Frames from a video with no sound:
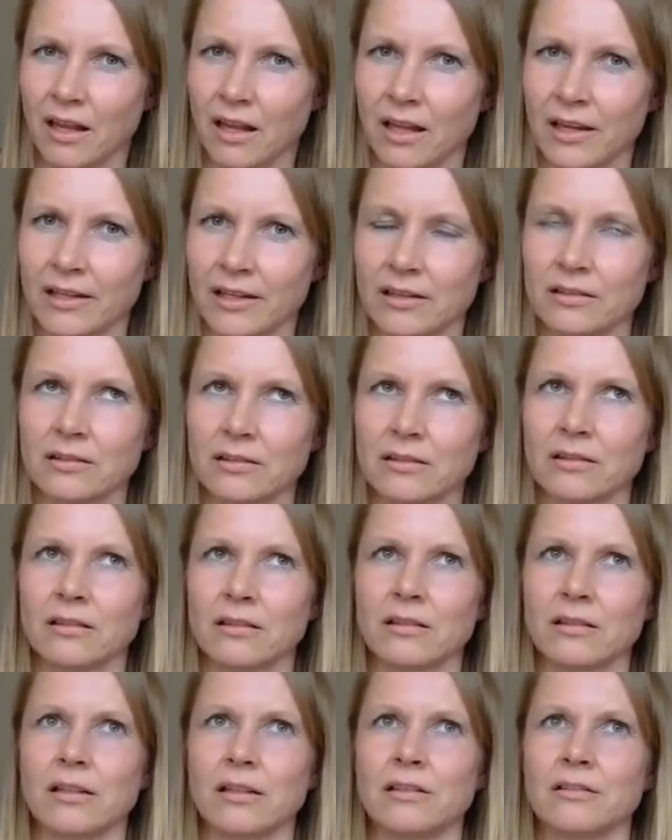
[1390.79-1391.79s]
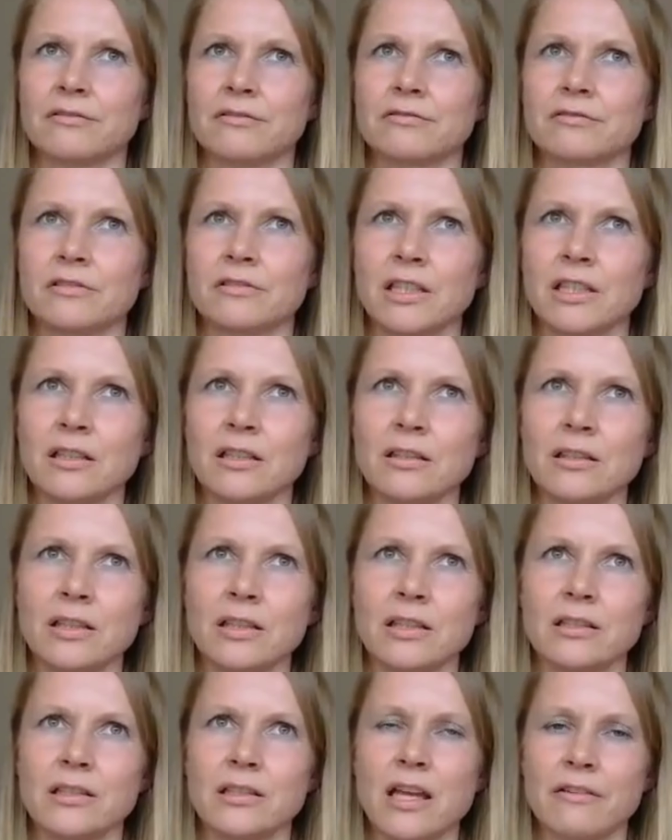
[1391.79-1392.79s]
like a
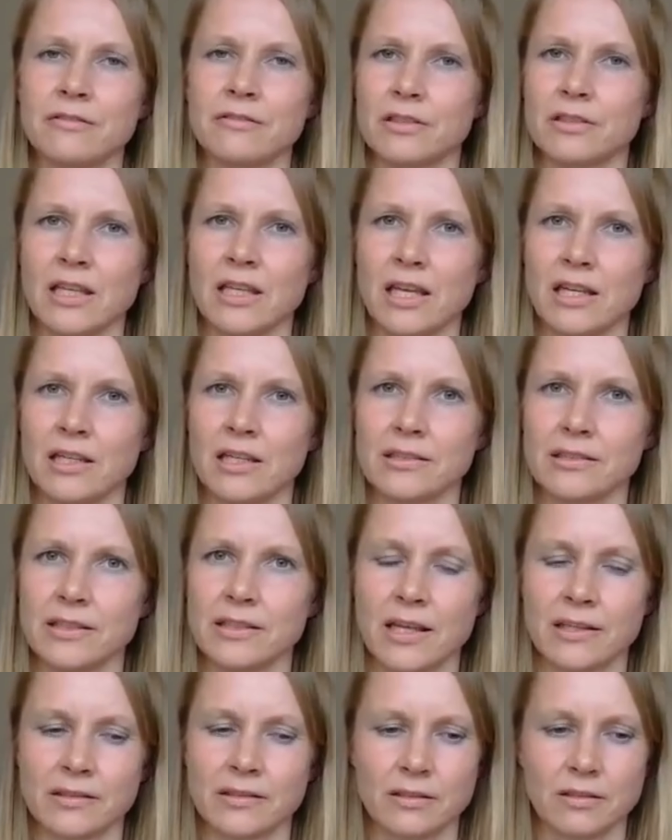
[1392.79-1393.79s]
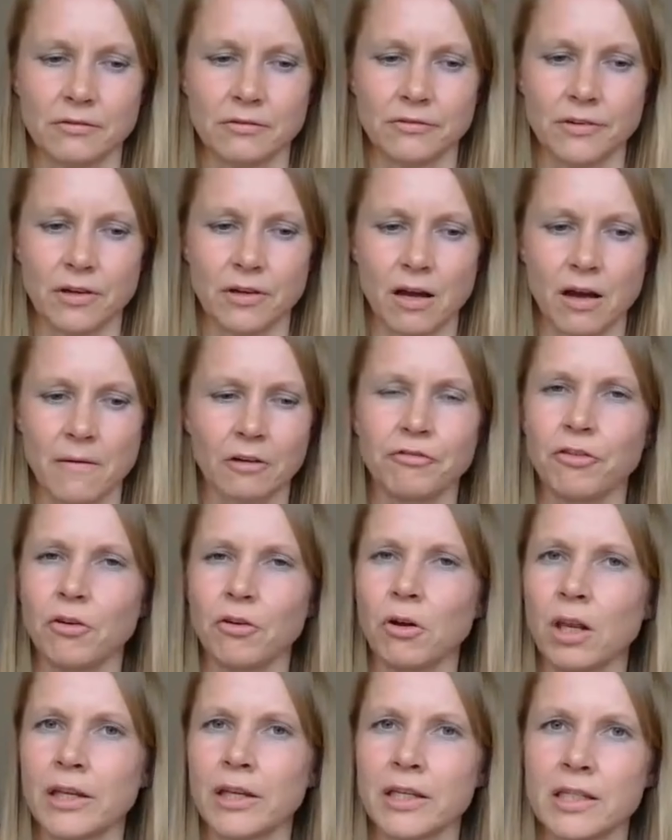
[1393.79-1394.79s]
really devastating sense of like
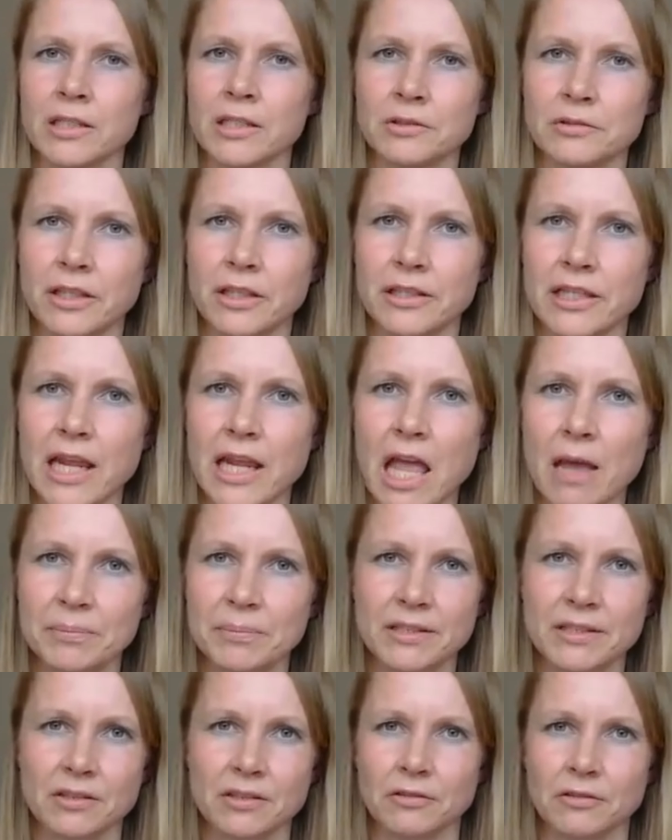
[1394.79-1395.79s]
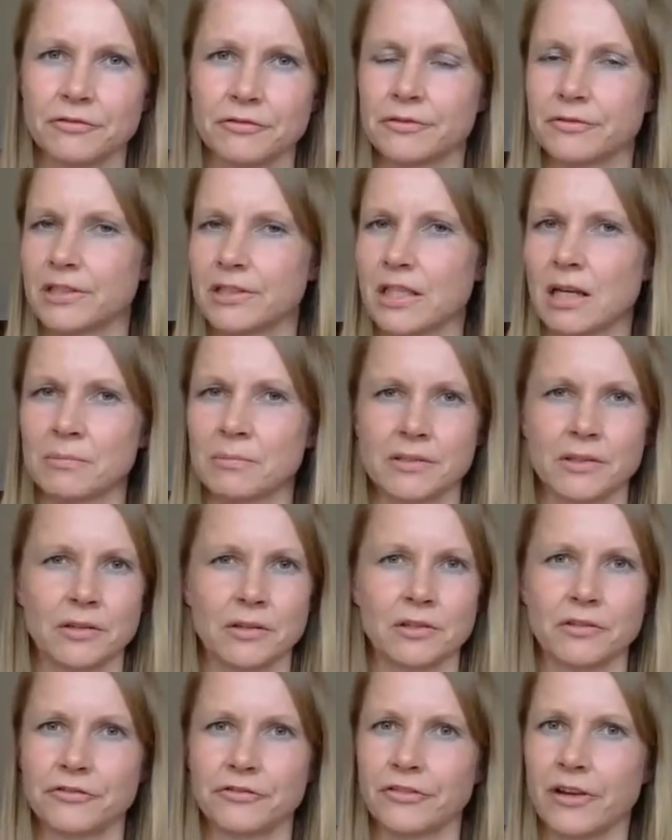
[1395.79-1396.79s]
falling into the depths of some
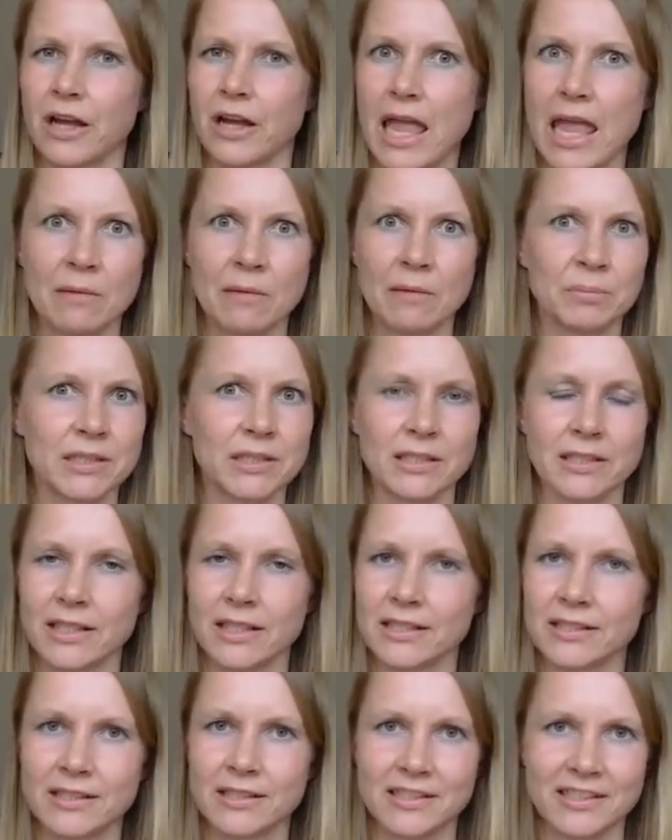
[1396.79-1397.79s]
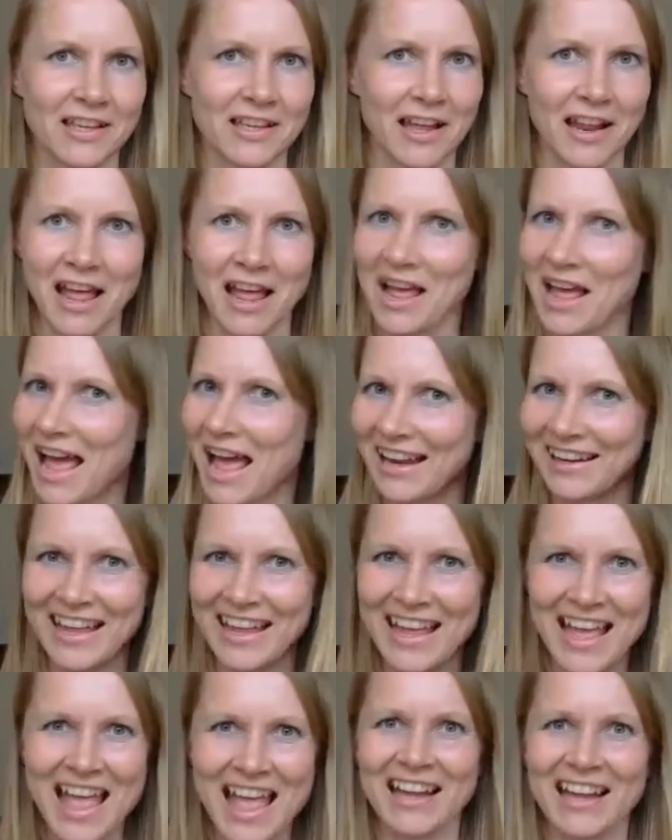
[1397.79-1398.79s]
sort of emptiness,
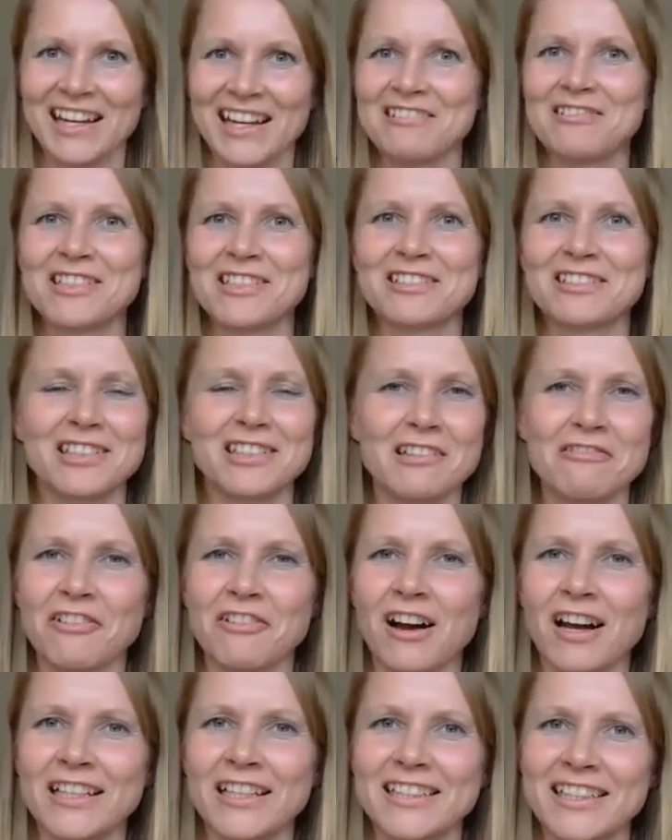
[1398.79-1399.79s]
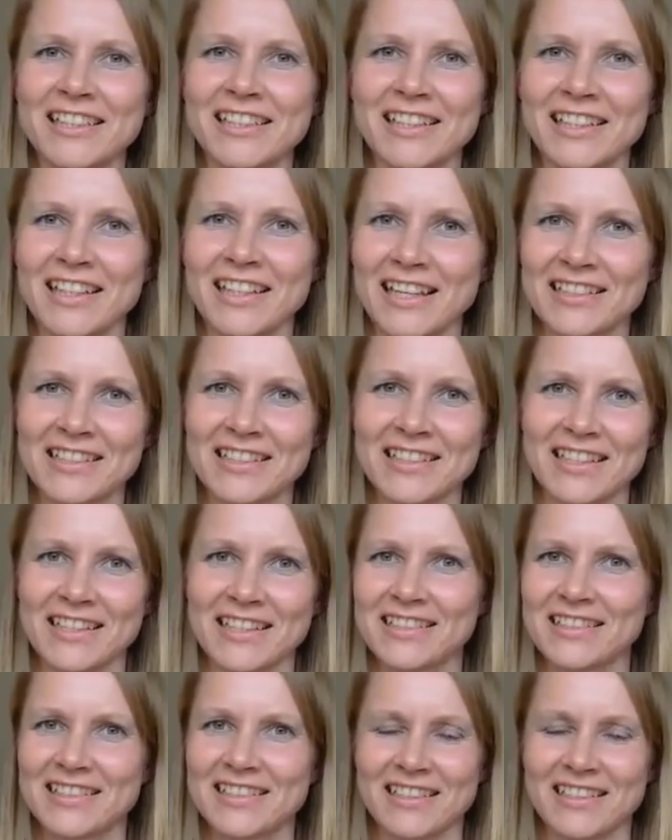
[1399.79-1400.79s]
and I was really fighting against
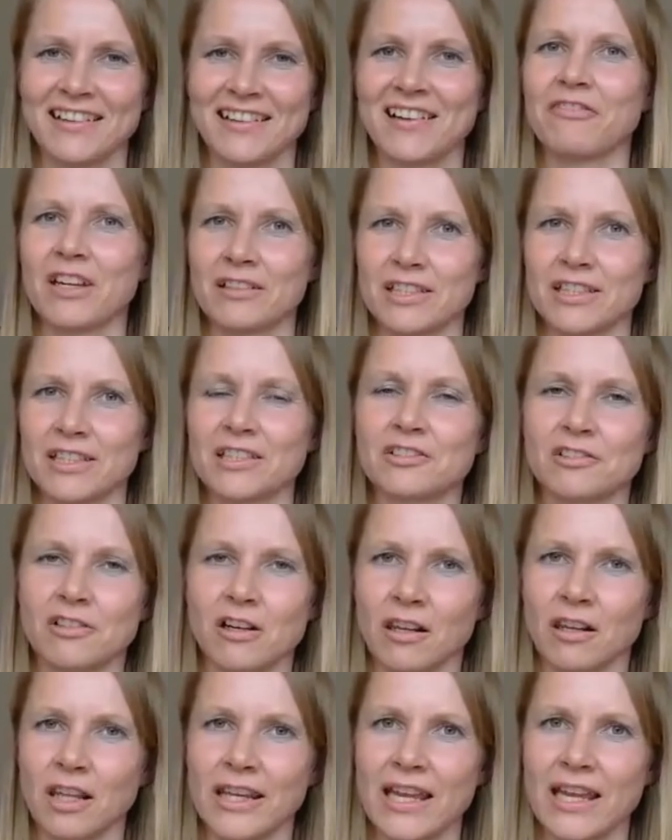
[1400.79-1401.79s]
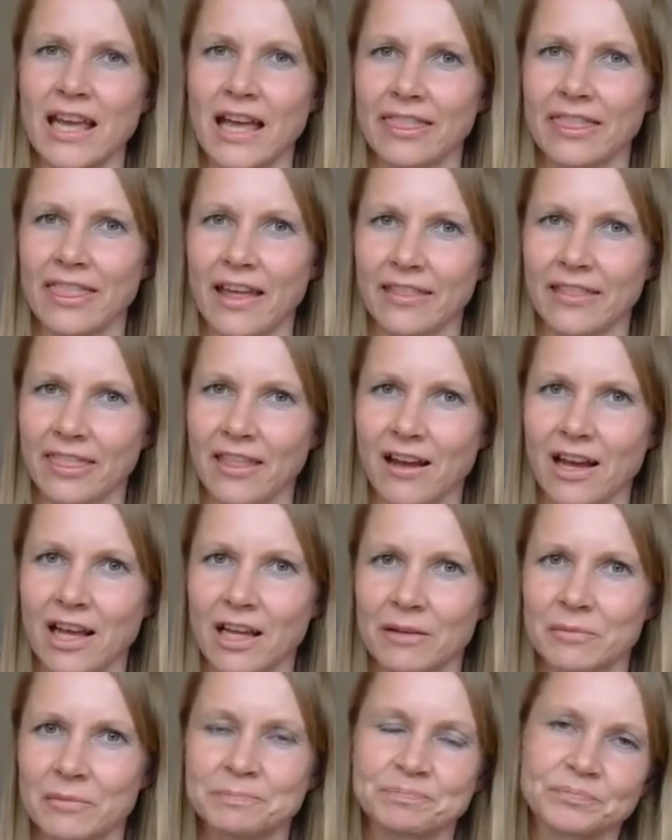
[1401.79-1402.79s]
it very strongly at that
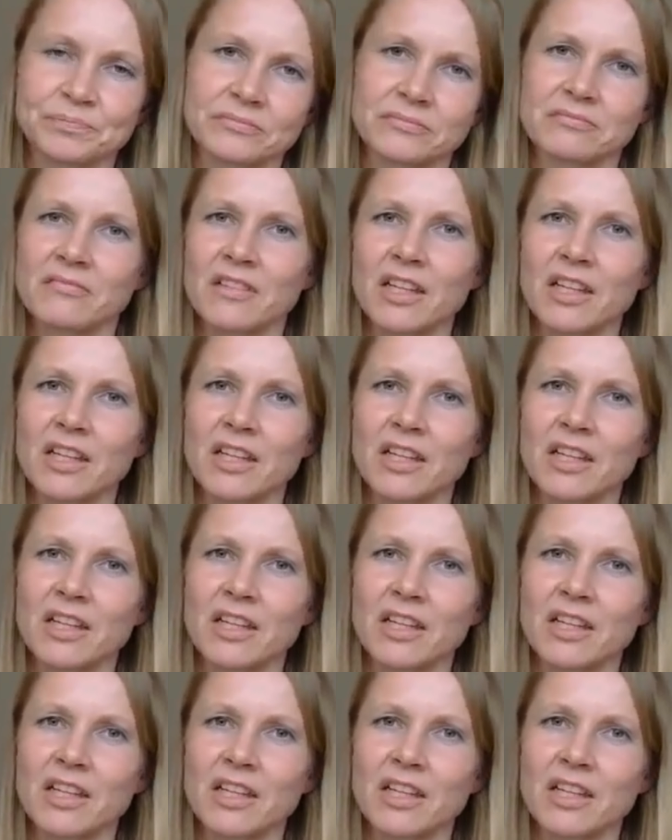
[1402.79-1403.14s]
time.